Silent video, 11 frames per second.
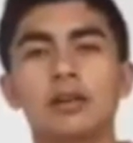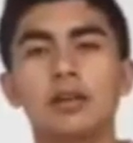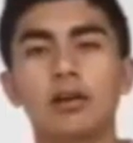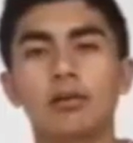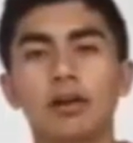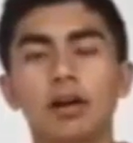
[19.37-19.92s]

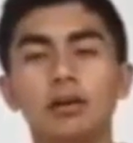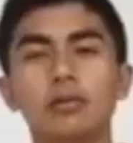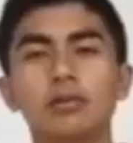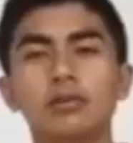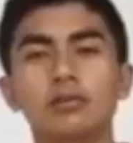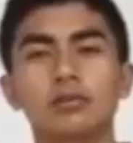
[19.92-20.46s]
Now, I'm
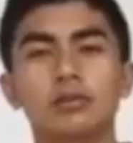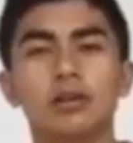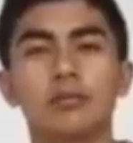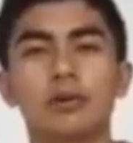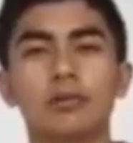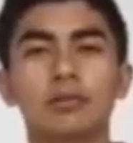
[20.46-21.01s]
going to talk
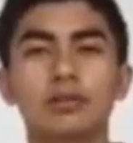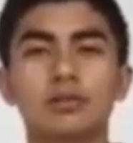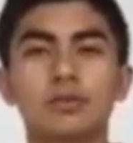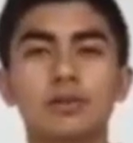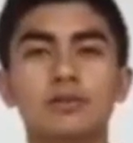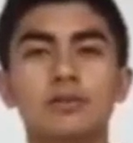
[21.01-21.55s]
about
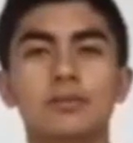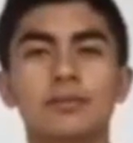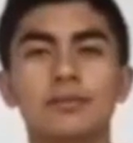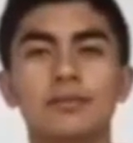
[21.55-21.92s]
Machu Picchu.